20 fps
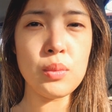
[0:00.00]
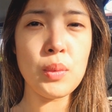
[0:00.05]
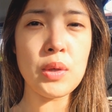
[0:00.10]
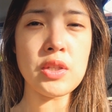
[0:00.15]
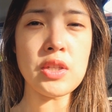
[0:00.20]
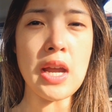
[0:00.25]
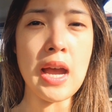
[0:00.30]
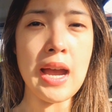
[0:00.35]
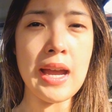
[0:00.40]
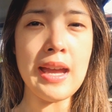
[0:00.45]
which
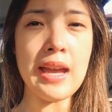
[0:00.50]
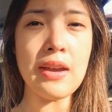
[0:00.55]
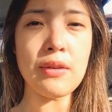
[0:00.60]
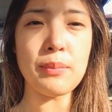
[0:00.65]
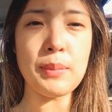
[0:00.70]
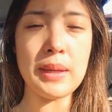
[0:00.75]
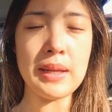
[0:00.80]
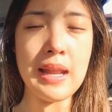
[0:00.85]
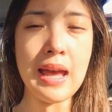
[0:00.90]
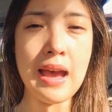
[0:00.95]
I have
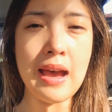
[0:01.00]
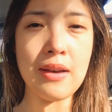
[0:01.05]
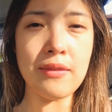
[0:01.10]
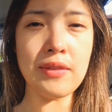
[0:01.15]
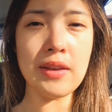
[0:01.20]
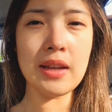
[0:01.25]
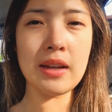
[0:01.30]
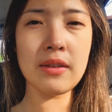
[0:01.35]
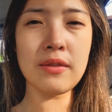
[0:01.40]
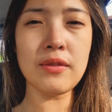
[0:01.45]
been
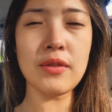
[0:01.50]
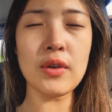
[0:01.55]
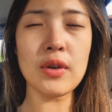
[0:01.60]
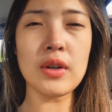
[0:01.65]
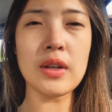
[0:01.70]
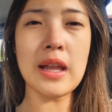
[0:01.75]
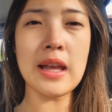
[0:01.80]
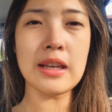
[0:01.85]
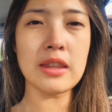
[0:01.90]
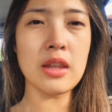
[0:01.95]
having for
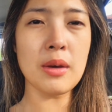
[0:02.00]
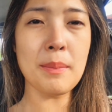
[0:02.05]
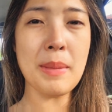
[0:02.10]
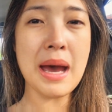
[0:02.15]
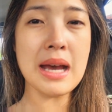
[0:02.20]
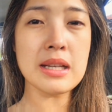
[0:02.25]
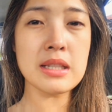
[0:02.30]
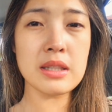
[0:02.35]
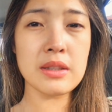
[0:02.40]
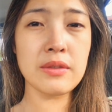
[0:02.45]
like the
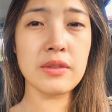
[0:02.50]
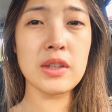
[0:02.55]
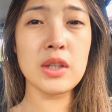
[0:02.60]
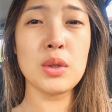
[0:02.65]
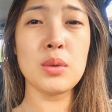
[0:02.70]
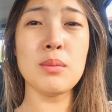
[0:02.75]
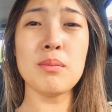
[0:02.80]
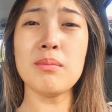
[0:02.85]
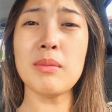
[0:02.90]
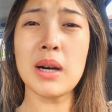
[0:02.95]
past
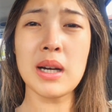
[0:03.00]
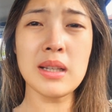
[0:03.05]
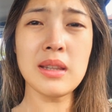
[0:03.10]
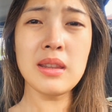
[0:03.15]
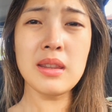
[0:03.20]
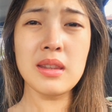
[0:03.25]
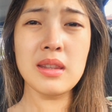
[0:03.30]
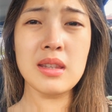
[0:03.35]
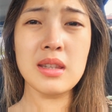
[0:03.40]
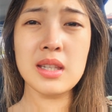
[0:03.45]
few
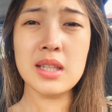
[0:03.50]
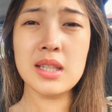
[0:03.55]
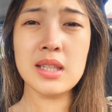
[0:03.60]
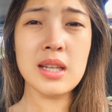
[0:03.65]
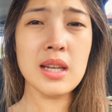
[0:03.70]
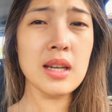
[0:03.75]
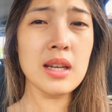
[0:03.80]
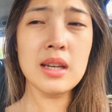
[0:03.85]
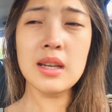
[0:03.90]
months,